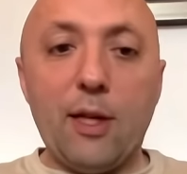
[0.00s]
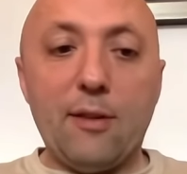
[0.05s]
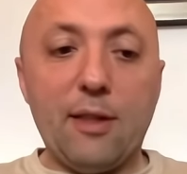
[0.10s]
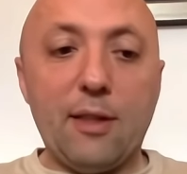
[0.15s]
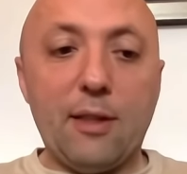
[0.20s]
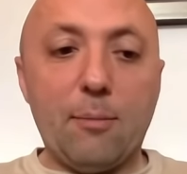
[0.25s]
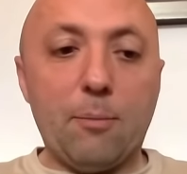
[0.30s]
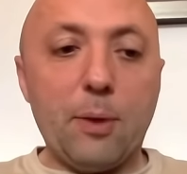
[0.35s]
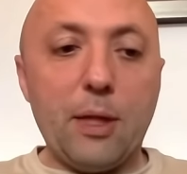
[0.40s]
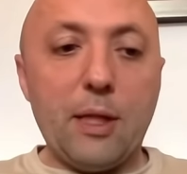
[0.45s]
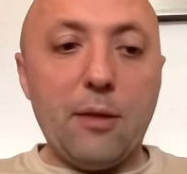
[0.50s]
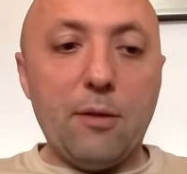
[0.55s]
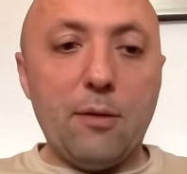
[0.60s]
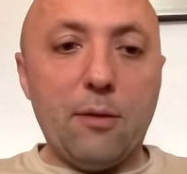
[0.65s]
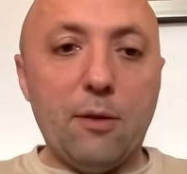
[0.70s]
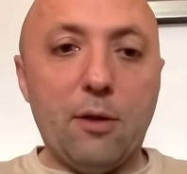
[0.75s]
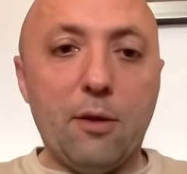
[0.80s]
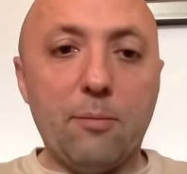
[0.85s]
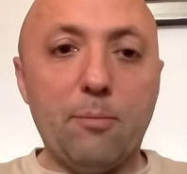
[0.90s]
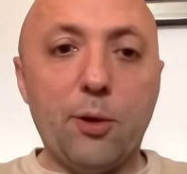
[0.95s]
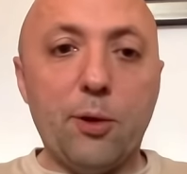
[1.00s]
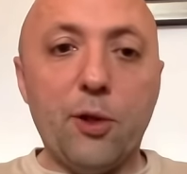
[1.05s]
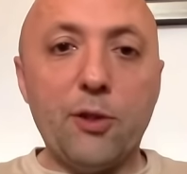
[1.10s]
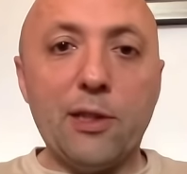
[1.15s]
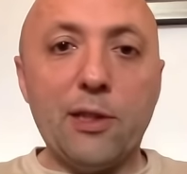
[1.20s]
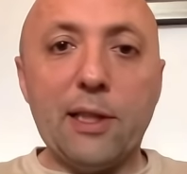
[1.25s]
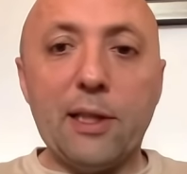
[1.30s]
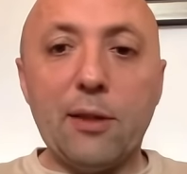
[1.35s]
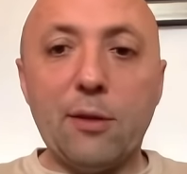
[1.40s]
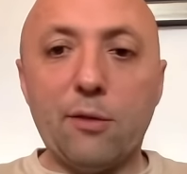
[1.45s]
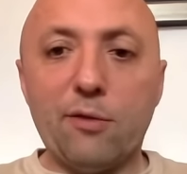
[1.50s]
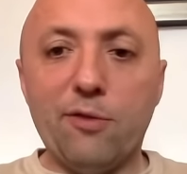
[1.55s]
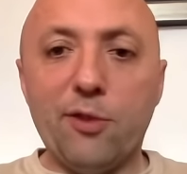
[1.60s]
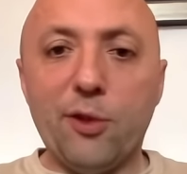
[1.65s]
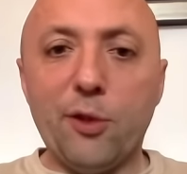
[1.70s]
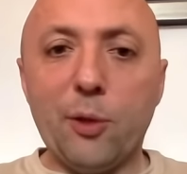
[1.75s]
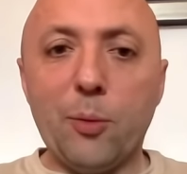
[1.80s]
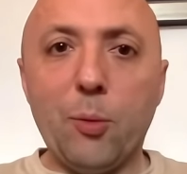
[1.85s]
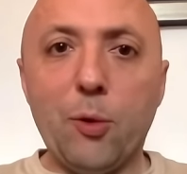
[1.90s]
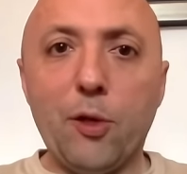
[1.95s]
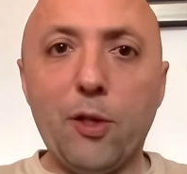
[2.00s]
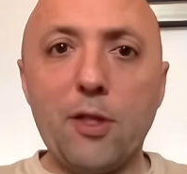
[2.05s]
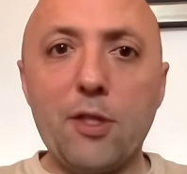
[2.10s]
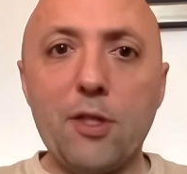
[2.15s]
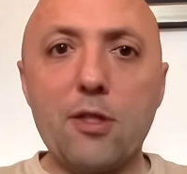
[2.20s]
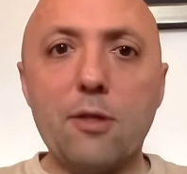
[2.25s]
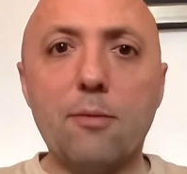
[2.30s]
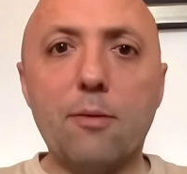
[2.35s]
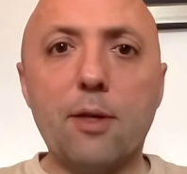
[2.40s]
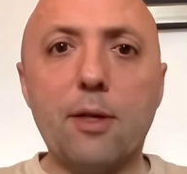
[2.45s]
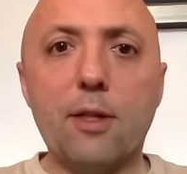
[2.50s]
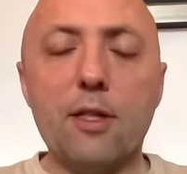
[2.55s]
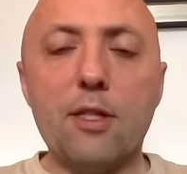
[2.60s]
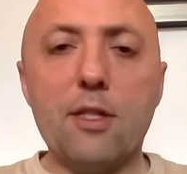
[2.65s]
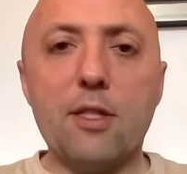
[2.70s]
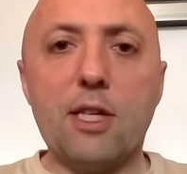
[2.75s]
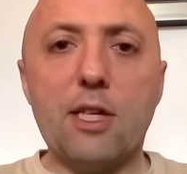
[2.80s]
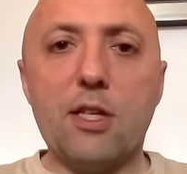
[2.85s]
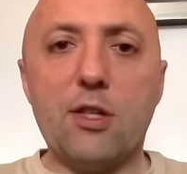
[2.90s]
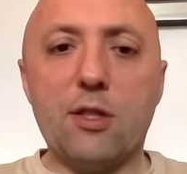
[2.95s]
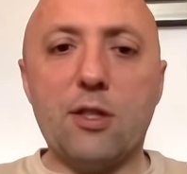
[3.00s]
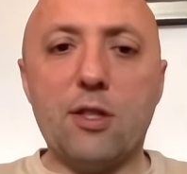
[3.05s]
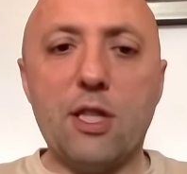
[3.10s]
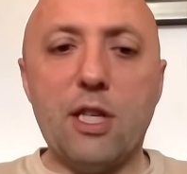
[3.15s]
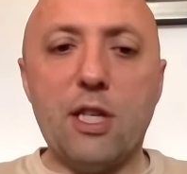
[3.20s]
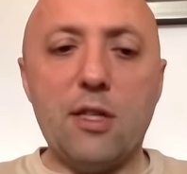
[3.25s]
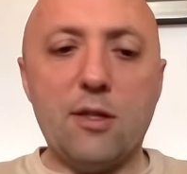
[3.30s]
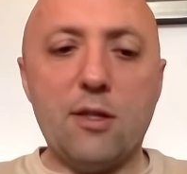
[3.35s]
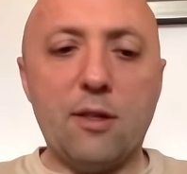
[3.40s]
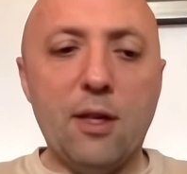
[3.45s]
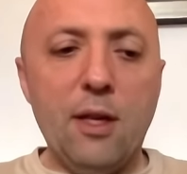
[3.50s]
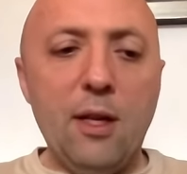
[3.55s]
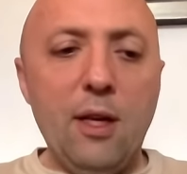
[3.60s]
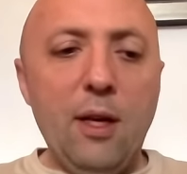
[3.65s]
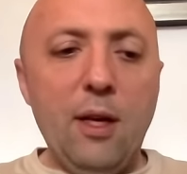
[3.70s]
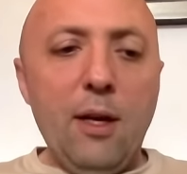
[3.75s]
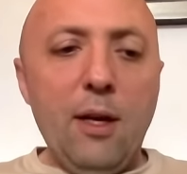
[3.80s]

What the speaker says: I think being on borderline on 40 points at this stage of the season